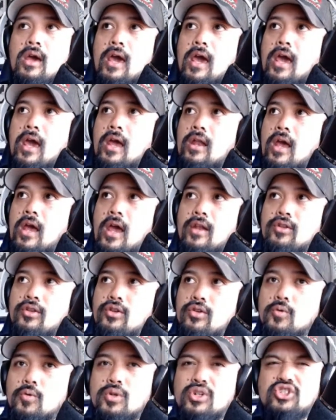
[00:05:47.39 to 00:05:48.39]
and
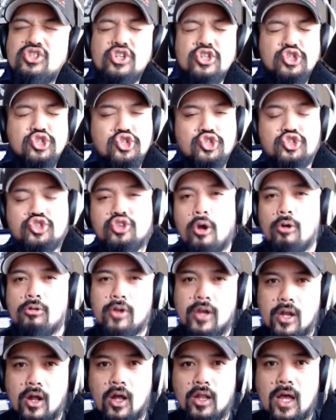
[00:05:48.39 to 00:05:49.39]
you would just
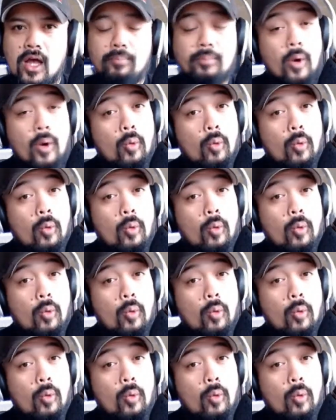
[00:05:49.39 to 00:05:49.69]
soak it all up.